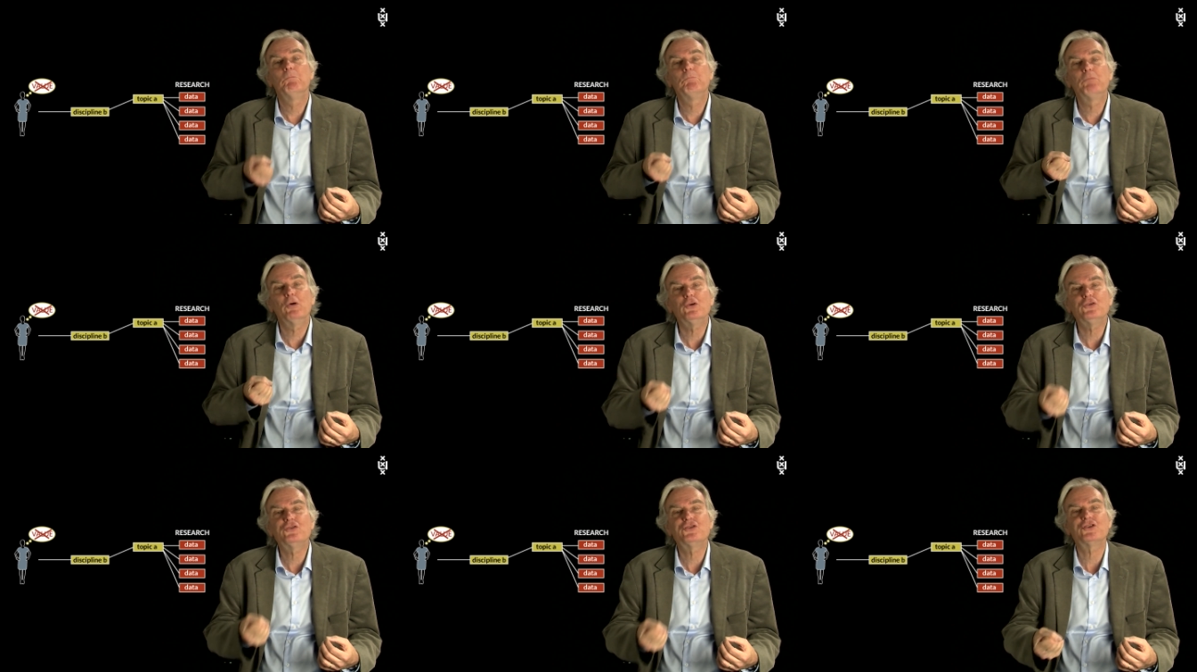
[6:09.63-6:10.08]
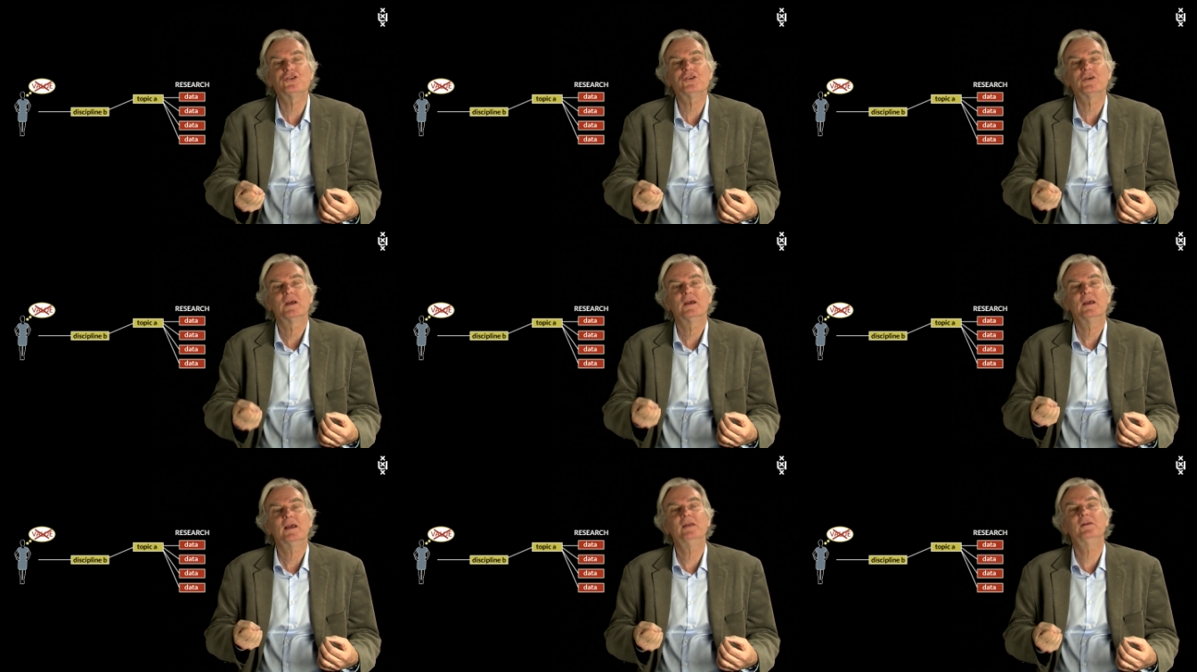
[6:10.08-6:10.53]
push
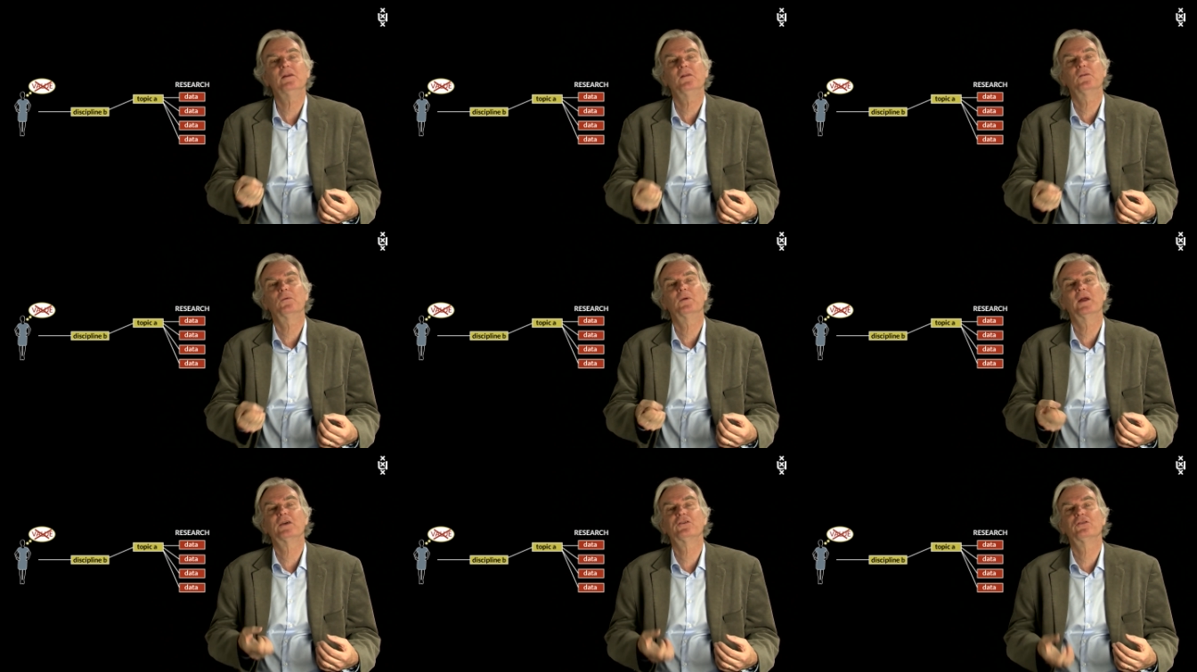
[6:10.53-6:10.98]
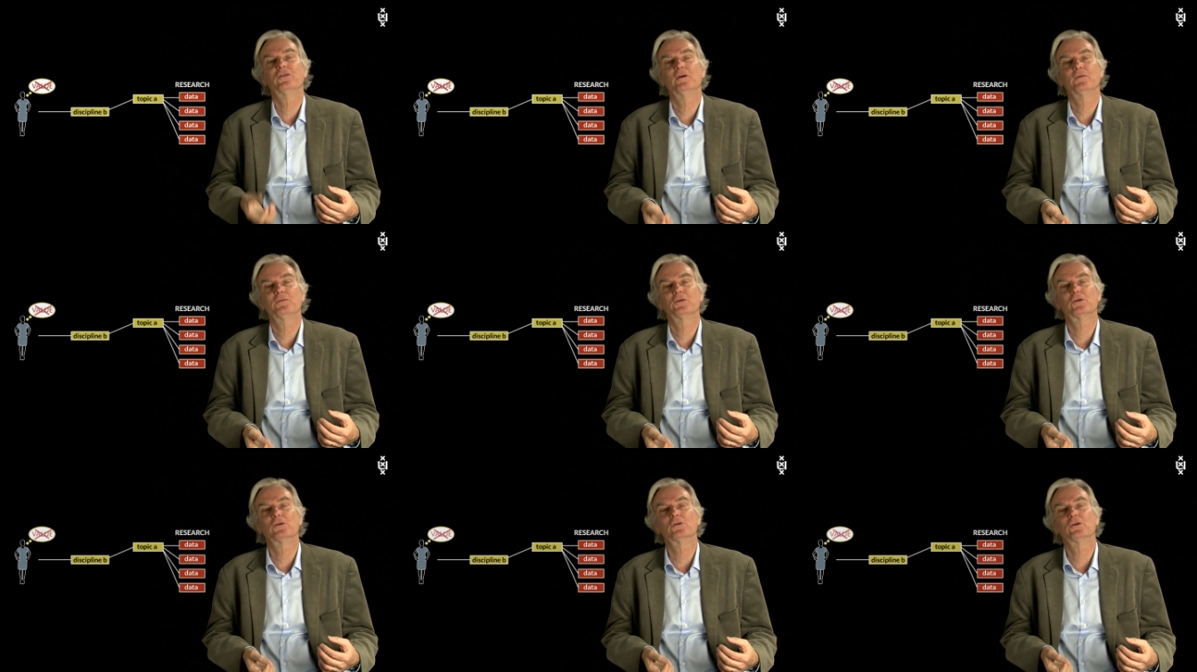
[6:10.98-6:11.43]
in the direction
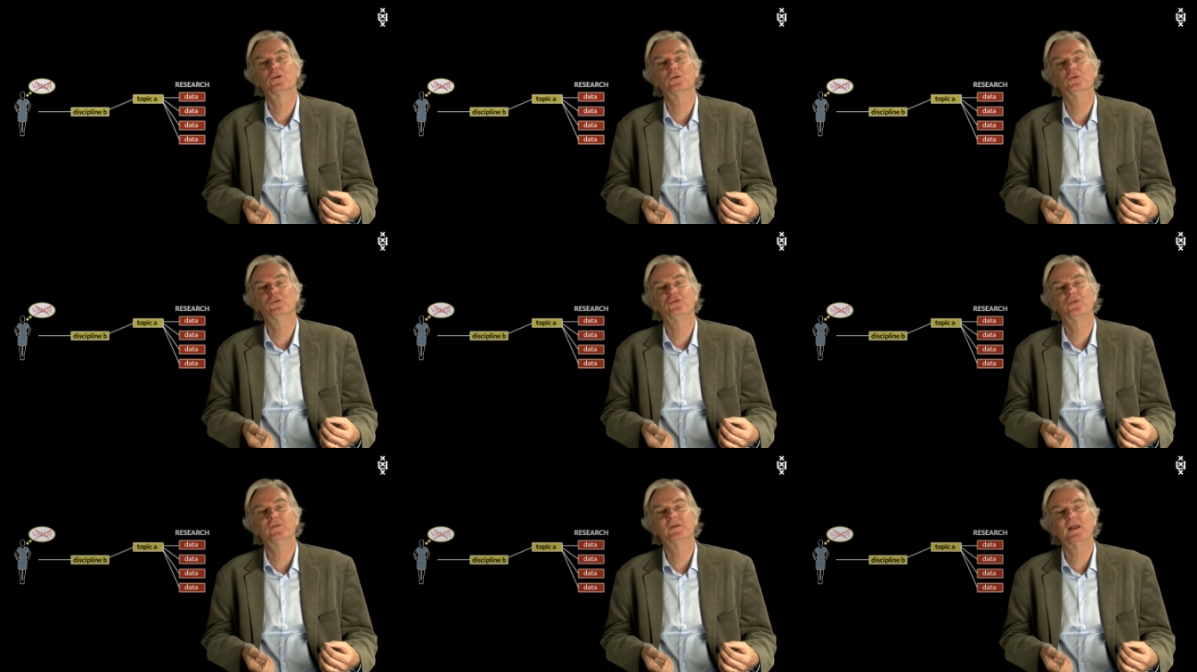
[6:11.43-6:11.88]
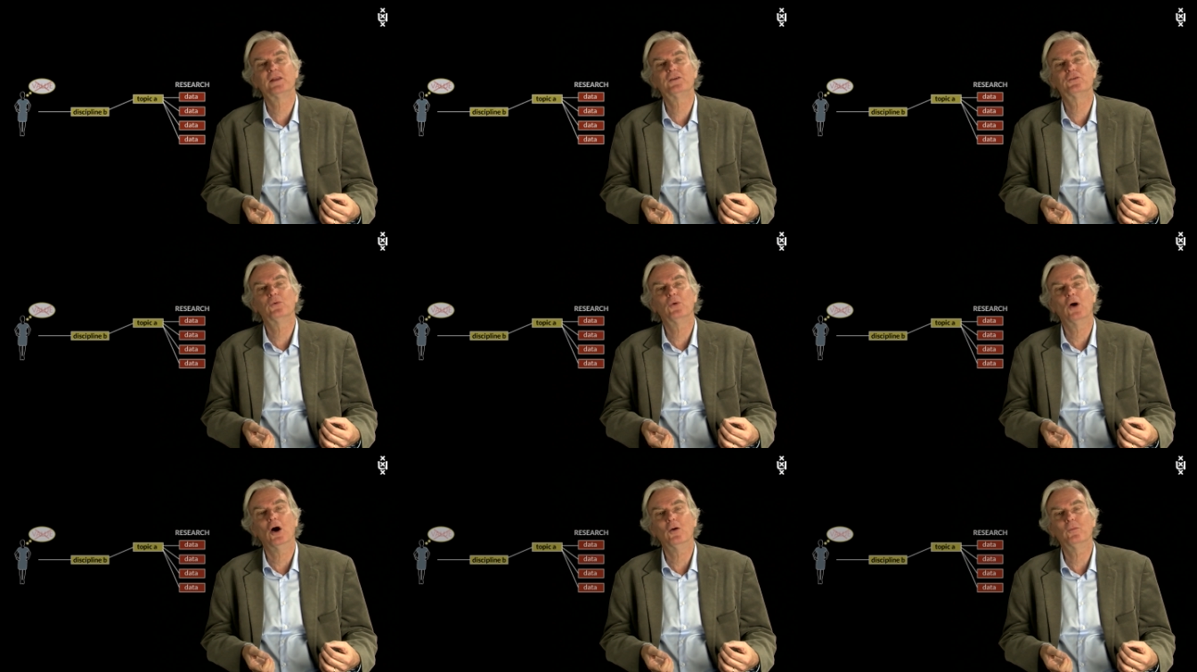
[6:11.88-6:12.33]
of a conclusion that
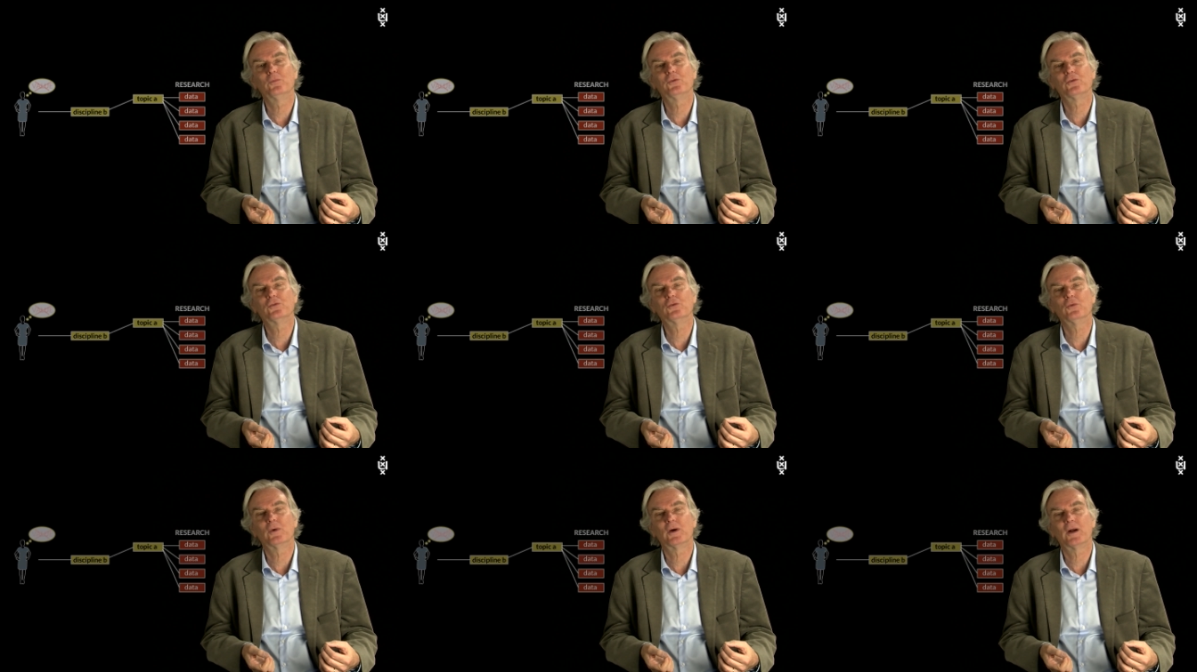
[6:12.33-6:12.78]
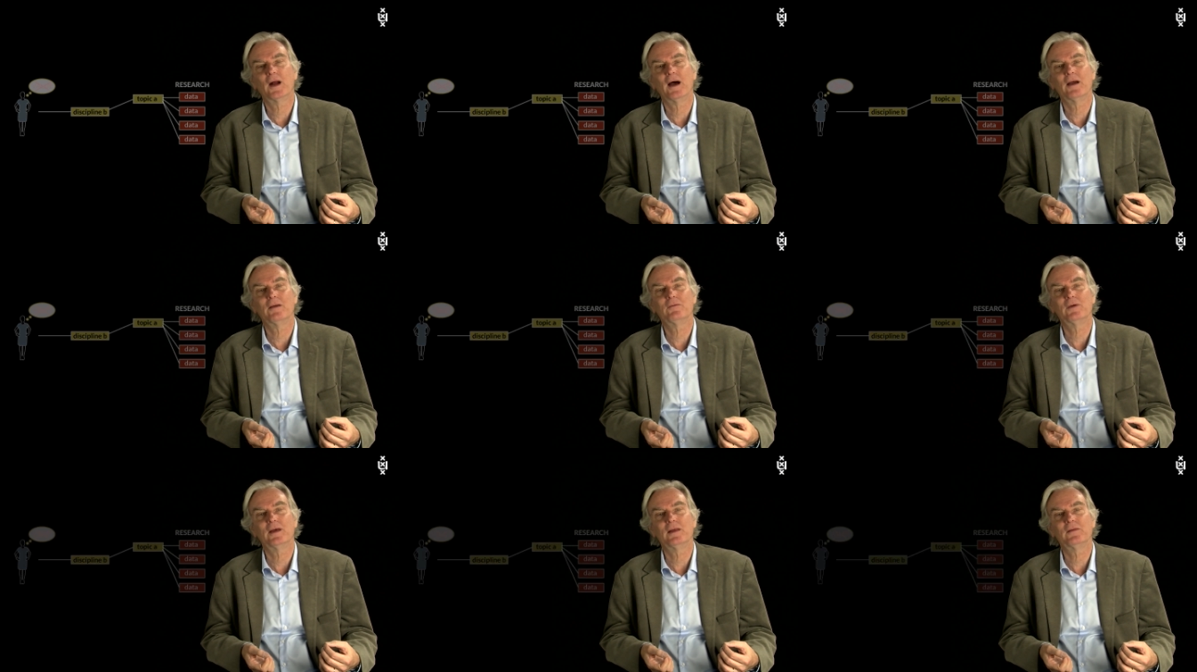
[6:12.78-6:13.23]
you hoped to
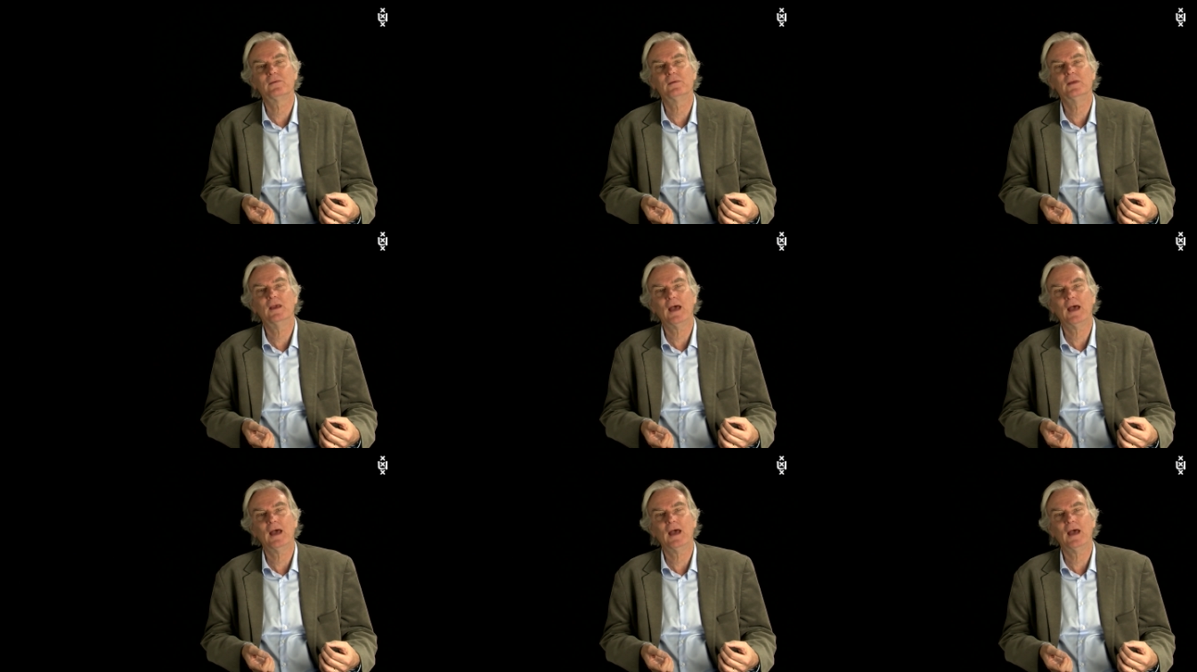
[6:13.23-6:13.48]
arrive at.